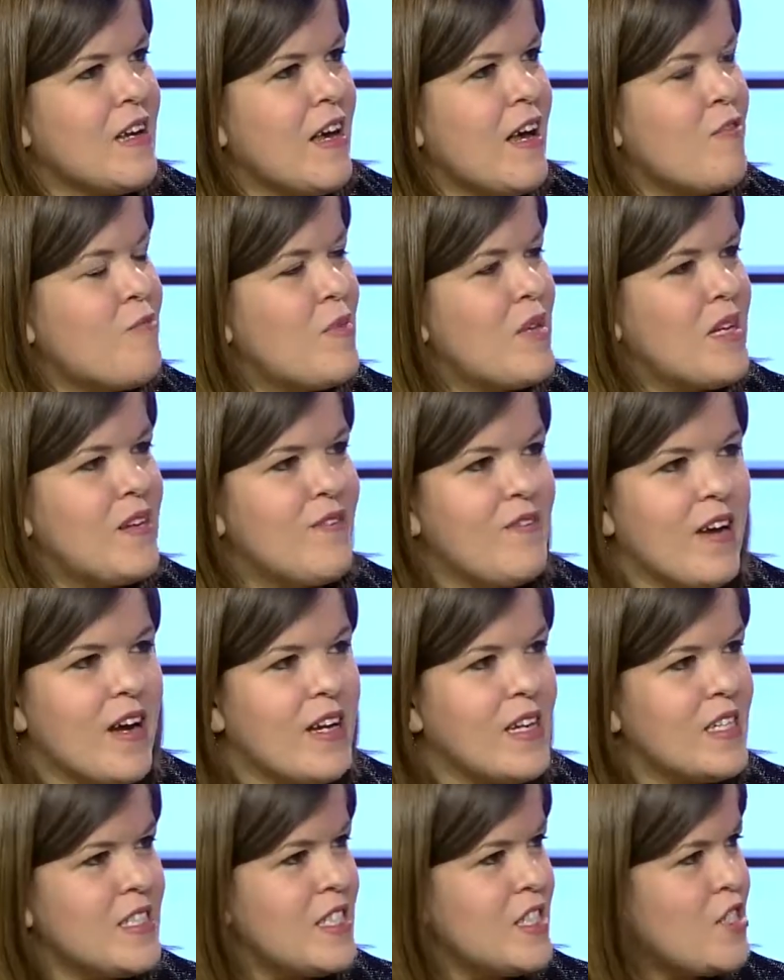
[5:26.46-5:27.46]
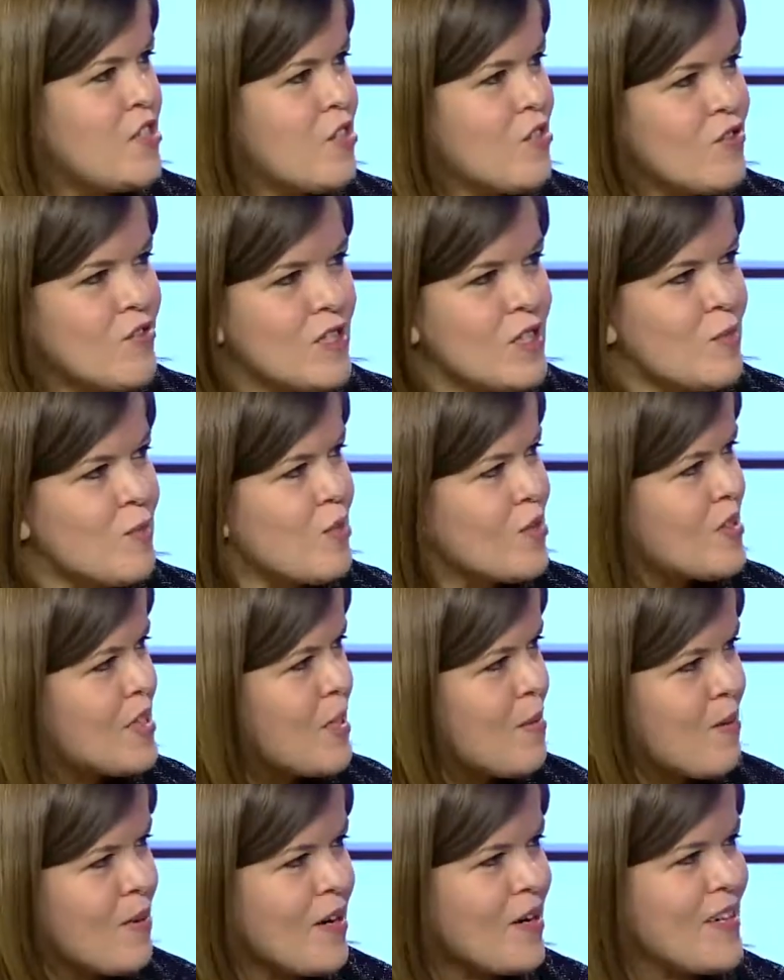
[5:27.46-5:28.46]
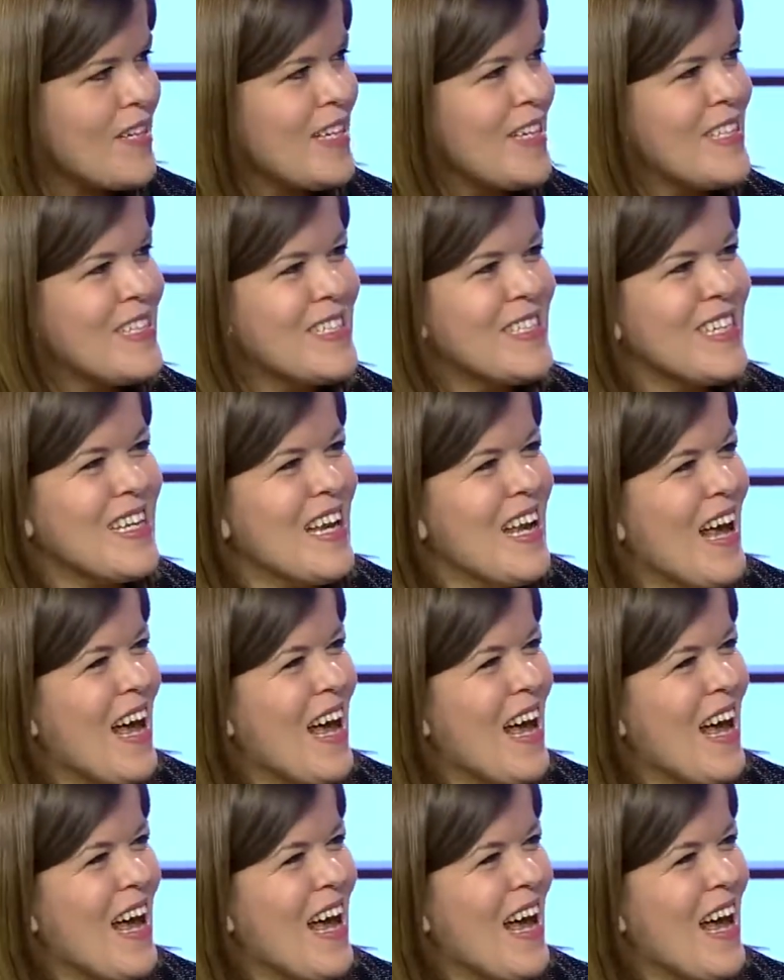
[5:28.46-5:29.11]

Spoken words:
I've been invited to children's birthday parties.